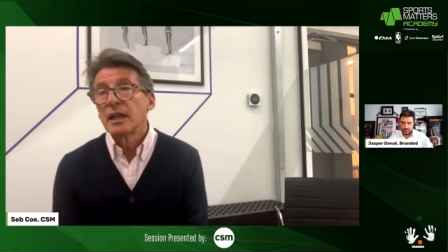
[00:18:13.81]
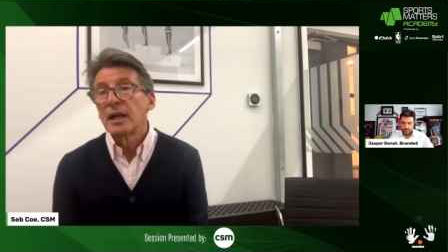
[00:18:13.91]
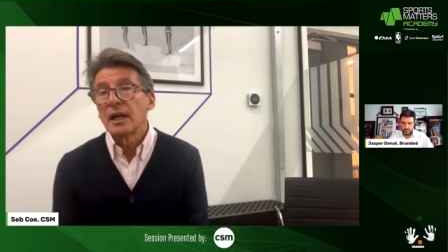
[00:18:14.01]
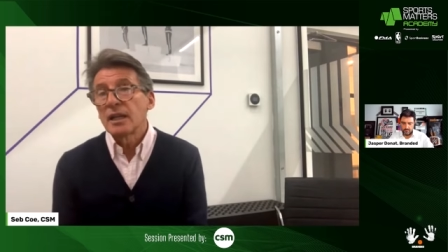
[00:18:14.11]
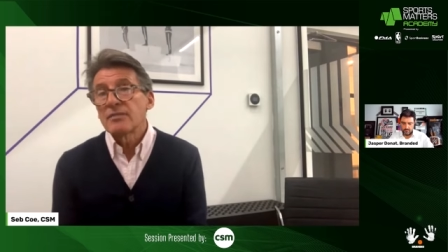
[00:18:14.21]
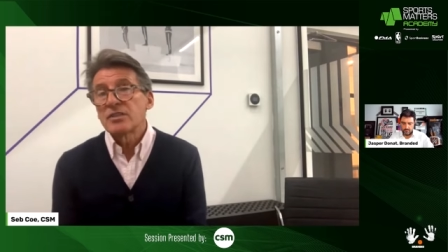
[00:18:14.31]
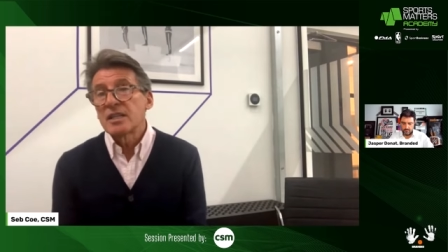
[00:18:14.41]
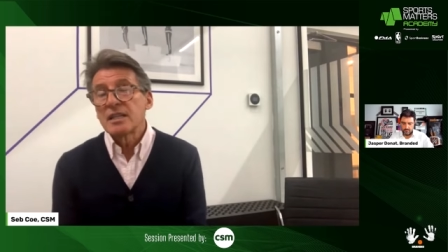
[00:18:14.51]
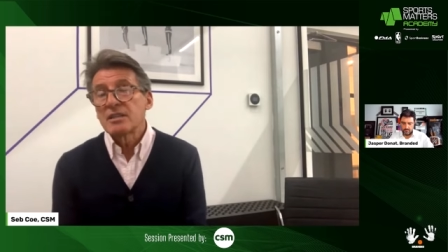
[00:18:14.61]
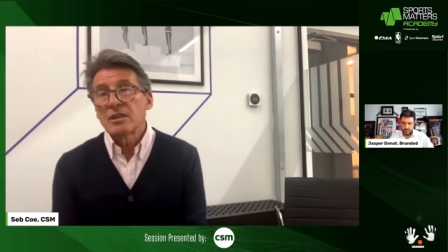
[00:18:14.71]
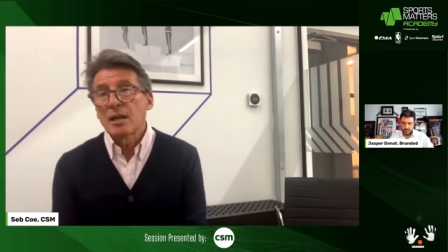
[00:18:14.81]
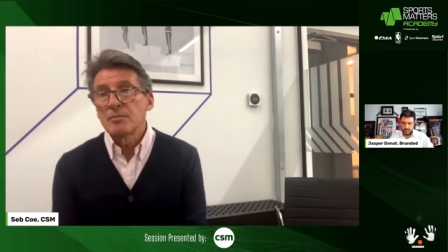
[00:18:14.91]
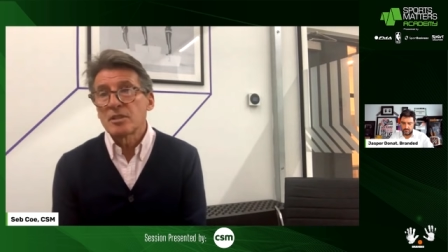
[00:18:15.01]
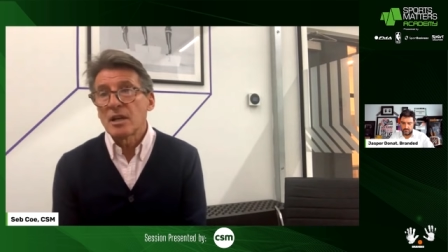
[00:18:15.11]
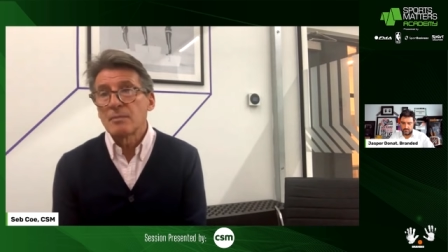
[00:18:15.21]
and I've seen it
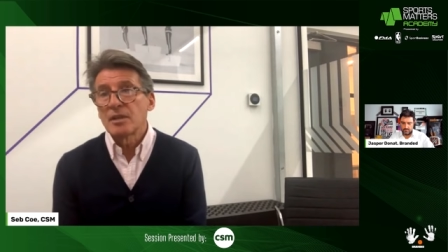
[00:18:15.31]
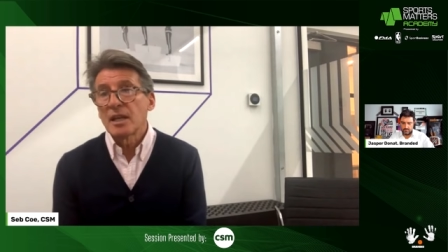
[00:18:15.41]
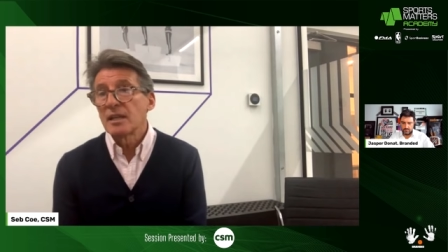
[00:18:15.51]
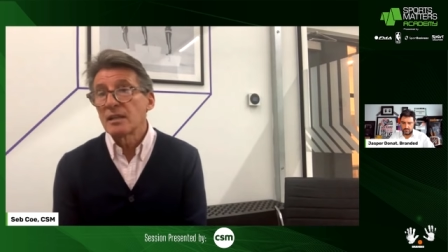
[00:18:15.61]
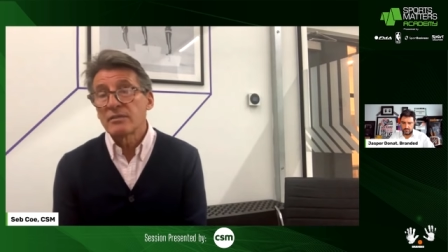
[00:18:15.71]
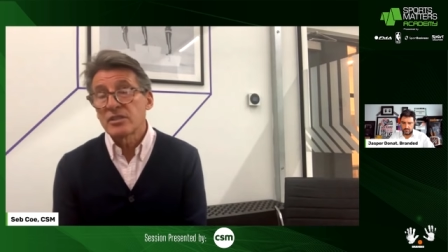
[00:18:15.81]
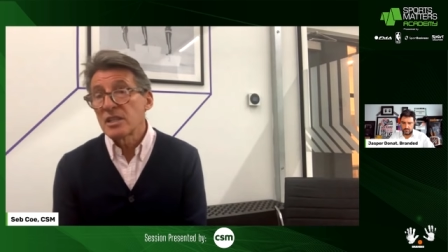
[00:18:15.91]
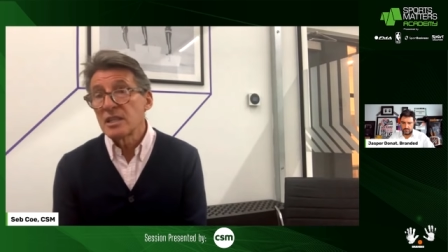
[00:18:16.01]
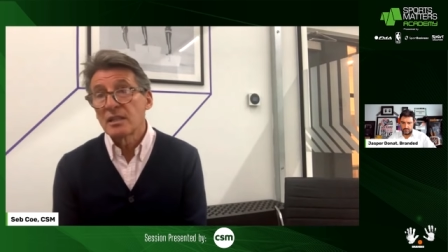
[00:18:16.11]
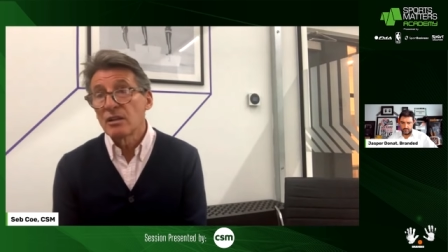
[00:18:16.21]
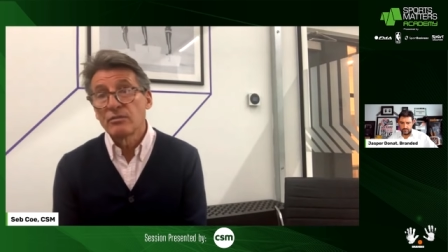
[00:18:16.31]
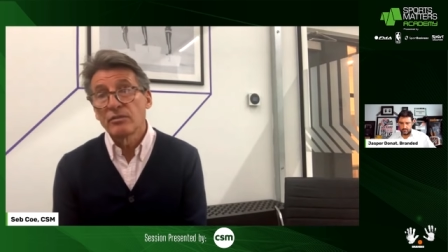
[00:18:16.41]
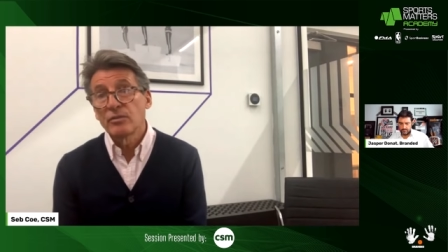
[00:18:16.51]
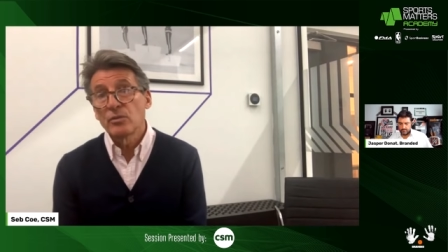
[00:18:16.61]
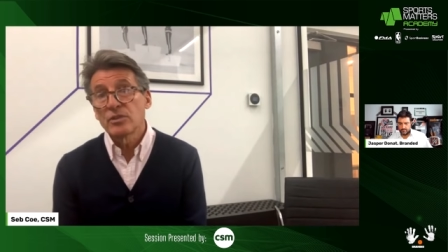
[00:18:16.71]
time and time again. I've seen it
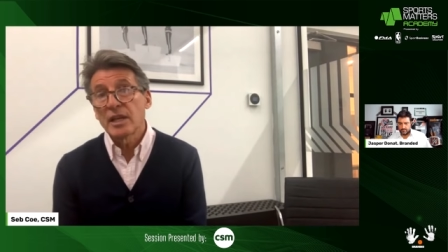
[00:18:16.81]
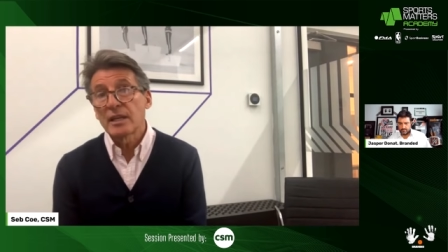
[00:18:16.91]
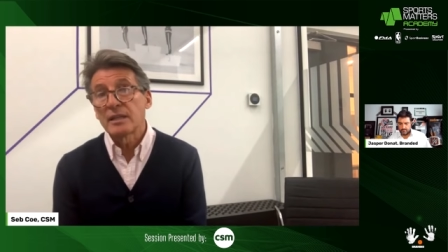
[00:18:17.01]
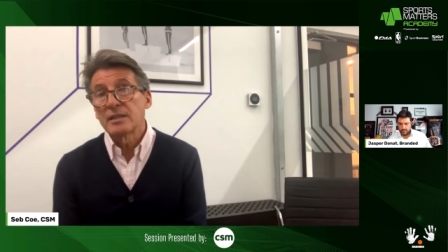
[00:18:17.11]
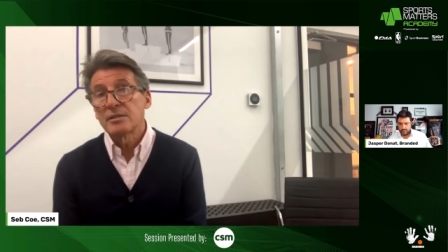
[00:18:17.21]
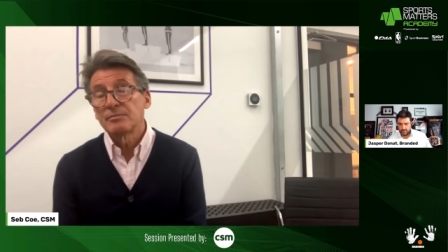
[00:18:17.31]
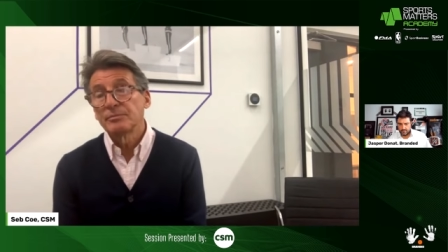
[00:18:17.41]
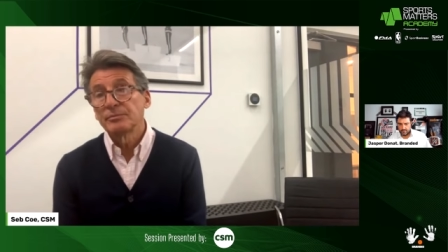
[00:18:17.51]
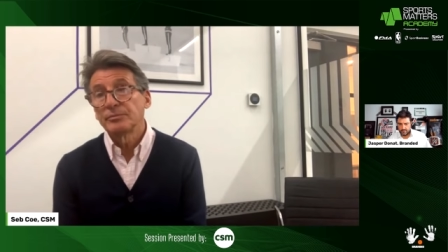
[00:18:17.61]
over four decades.